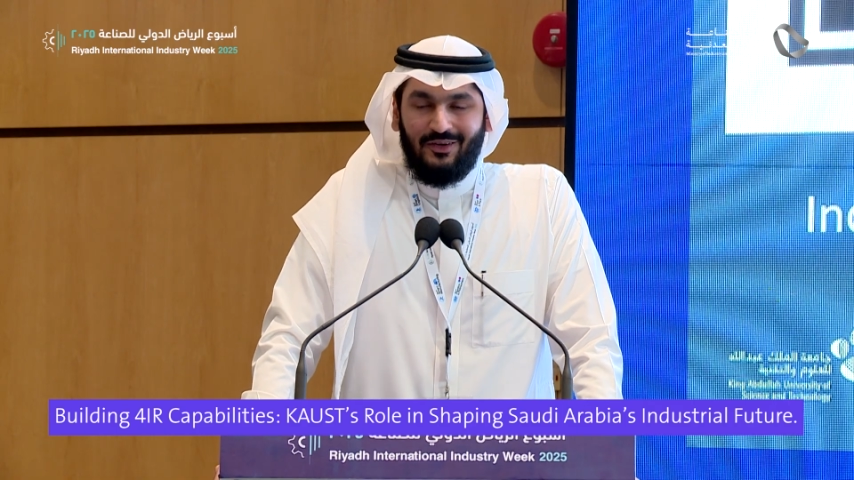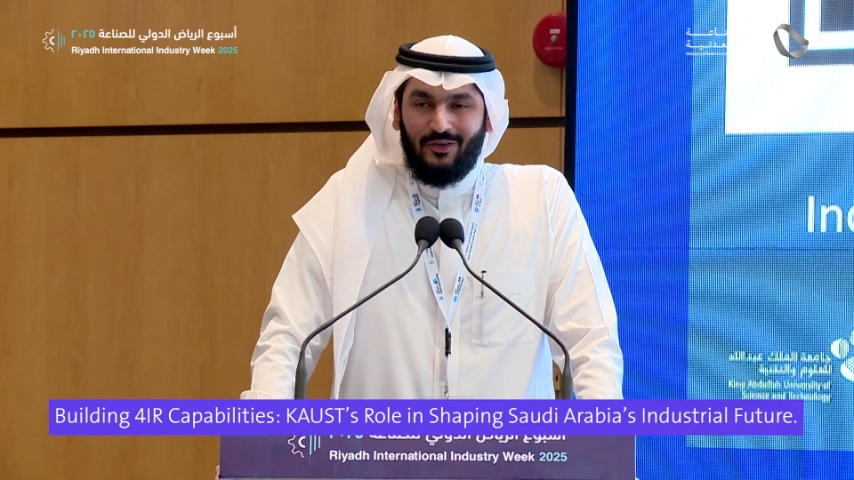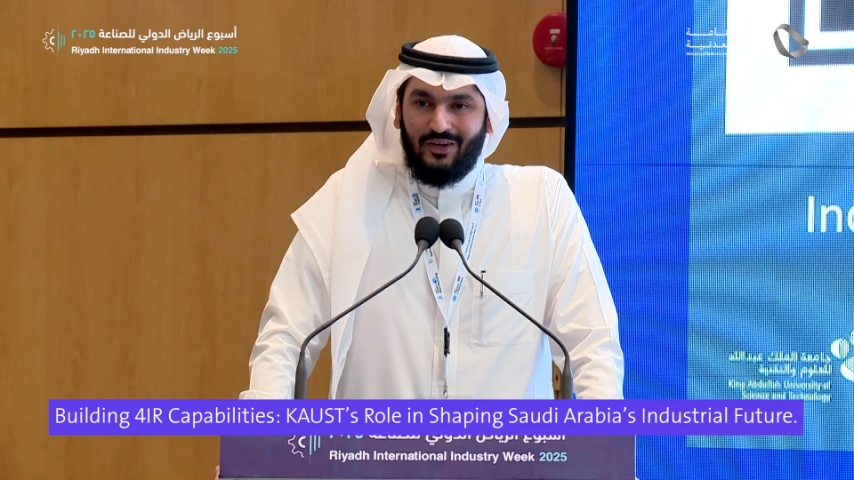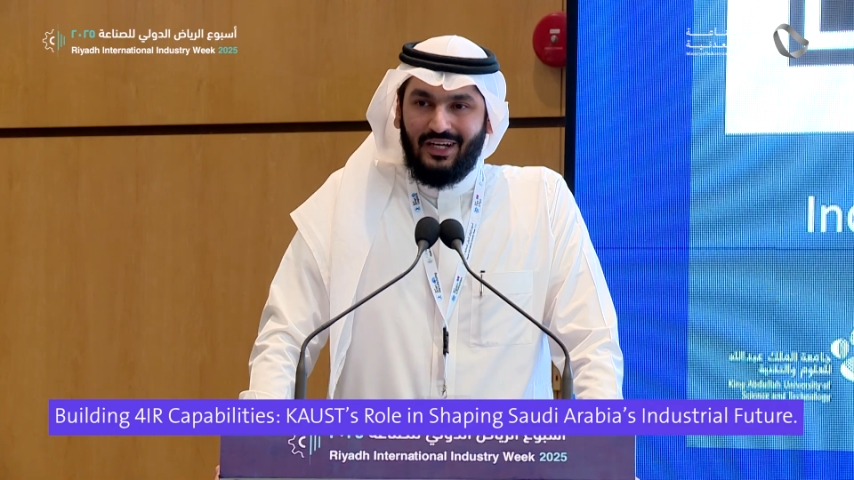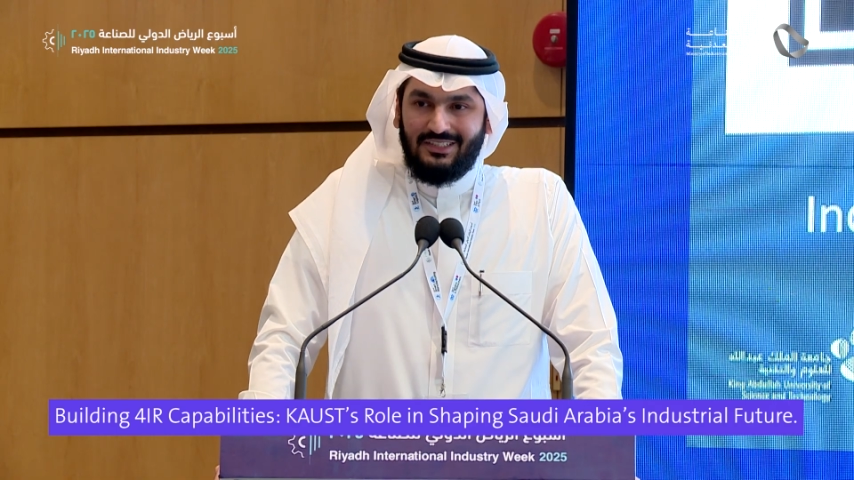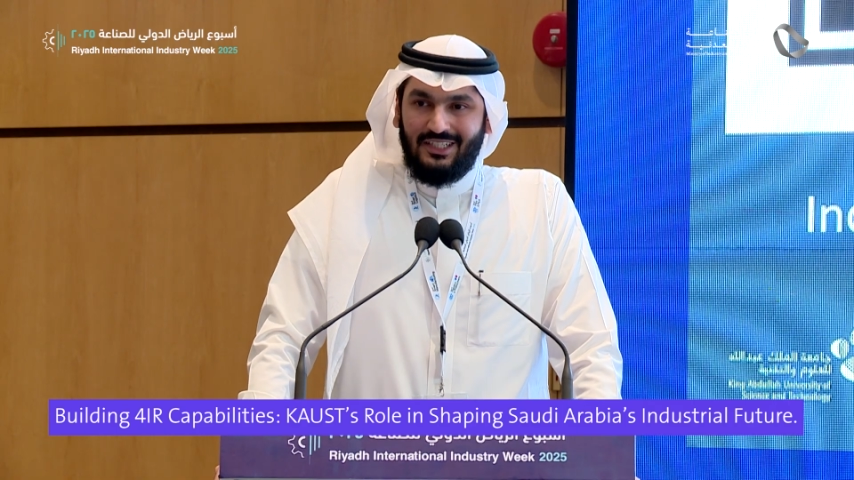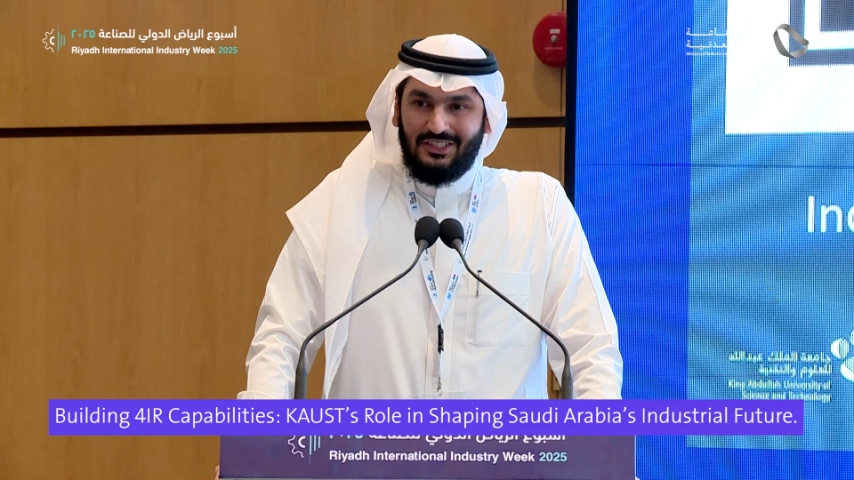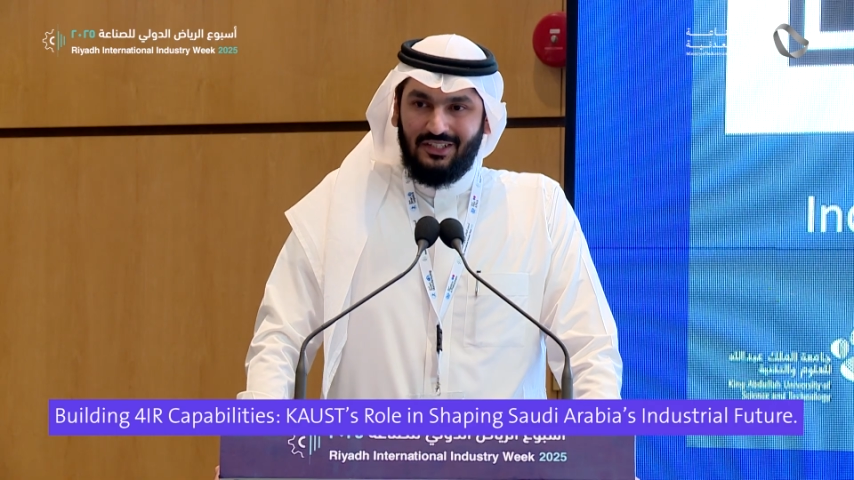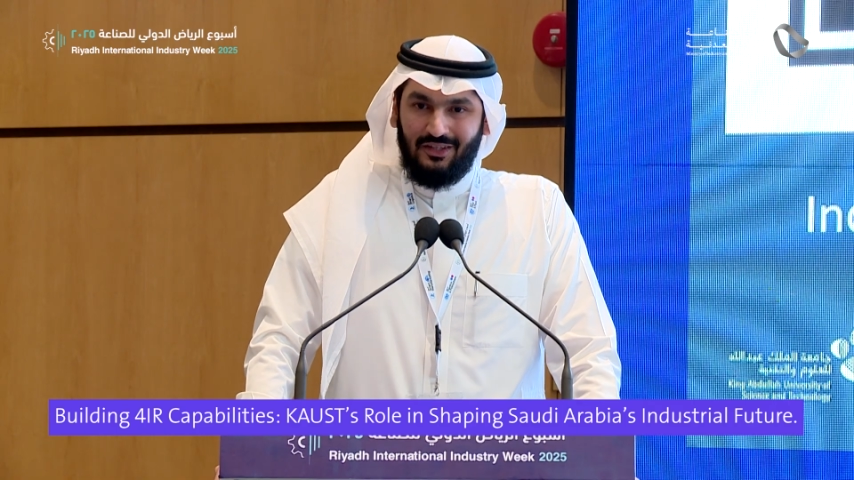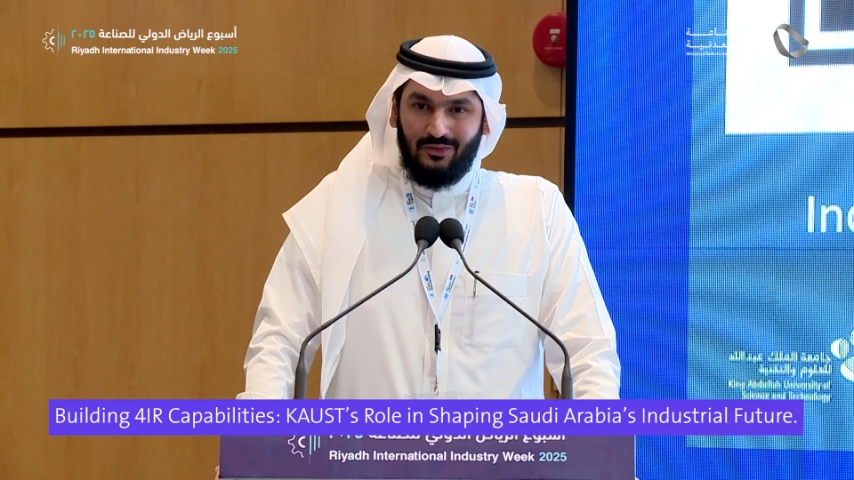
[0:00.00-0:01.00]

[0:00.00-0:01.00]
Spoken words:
organization